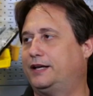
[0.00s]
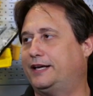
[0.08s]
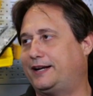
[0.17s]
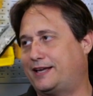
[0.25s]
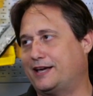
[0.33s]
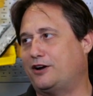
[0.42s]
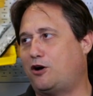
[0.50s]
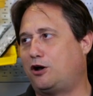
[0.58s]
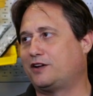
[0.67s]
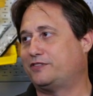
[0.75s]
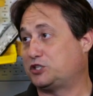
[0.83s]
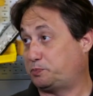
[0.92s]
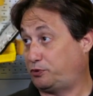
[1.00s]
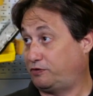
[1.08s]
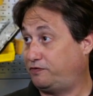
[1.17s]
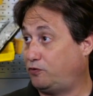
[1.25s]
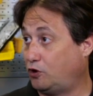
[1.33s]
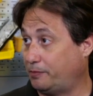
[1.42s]
And again, all of this
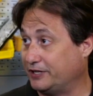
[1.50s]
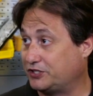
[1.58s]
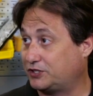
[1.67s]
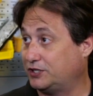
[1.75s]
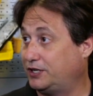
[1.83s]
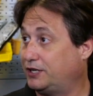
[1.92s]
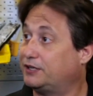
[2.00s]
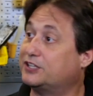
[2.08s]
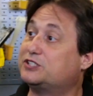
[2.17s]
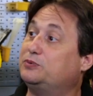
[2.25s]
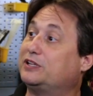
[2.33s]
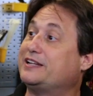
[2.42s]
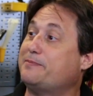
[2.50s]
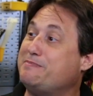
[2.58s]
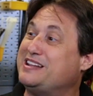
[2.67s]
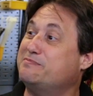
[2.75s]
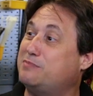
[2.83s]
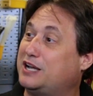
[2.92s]
performance doesn't really
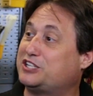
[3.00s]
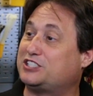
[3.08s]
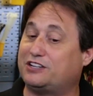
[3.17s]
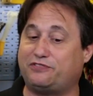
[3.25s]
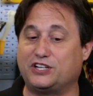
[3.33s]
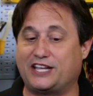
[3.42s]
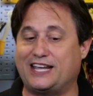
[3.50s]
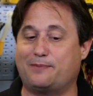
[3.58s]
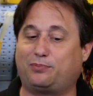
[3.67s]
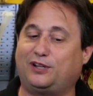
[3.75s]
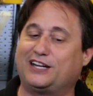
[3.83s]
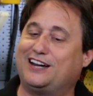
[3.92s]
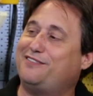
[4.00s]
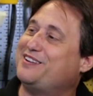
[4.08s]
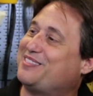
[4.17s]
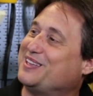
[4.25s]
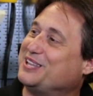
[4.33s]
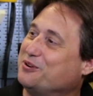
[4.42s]
mean much if you can't plug
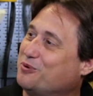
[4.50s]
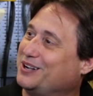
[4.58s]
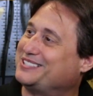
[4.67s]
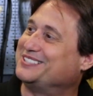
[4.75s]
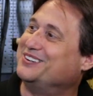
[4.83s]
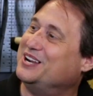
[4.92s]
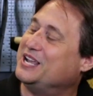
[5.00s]
everything you want to